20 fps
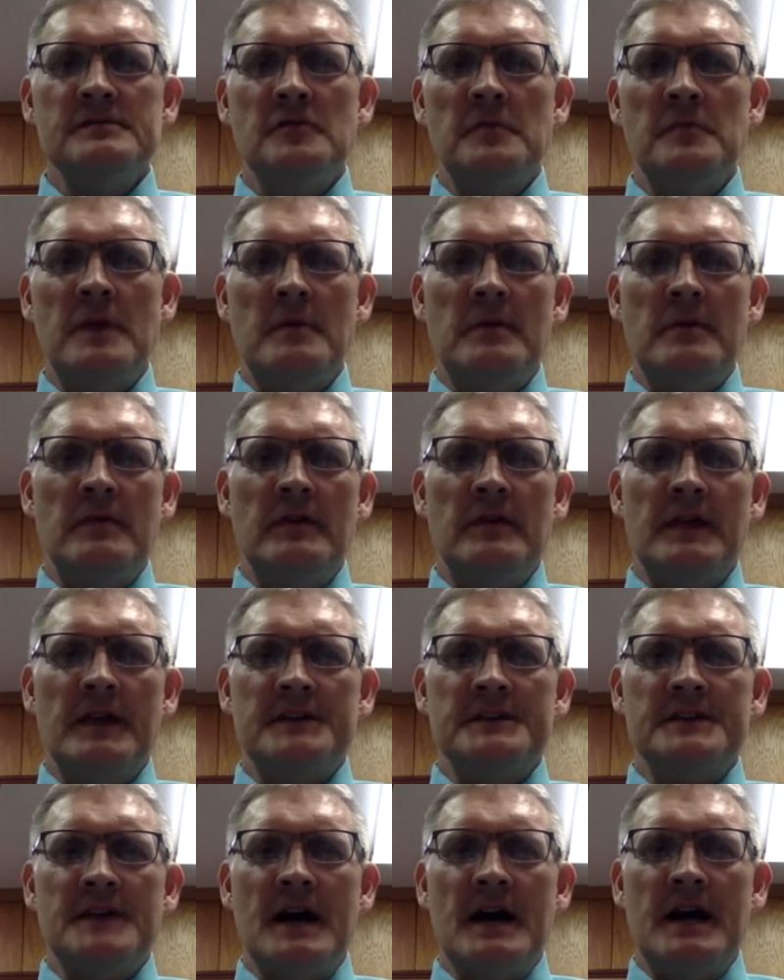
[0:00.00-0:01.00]
who maybe feel
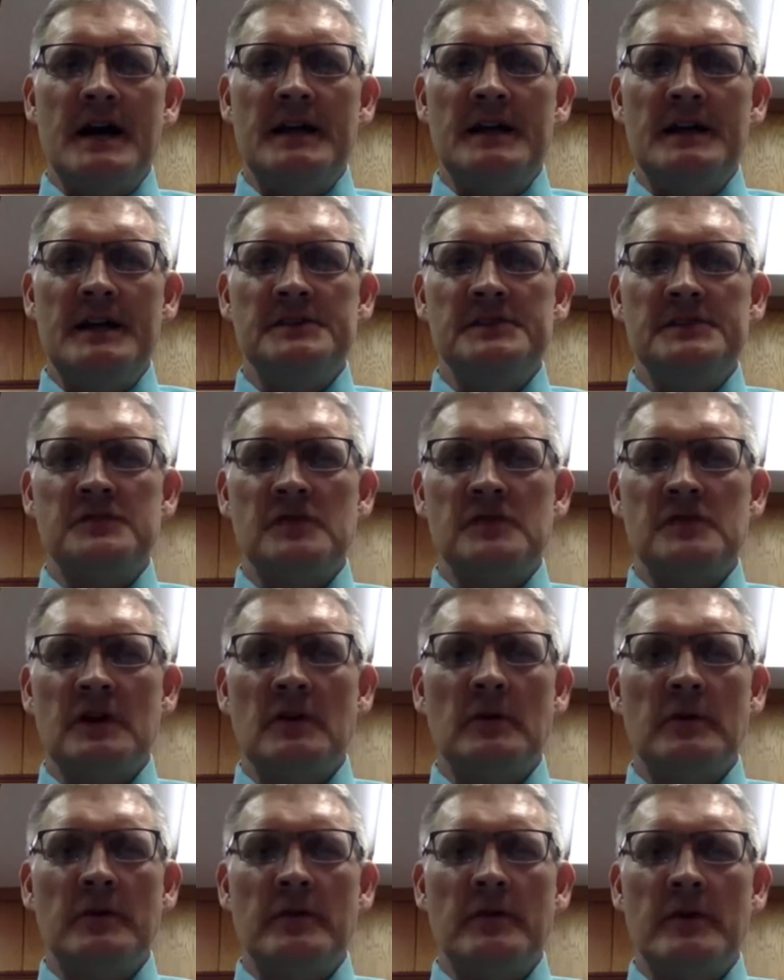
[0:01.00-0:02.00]
anxiety, struggle with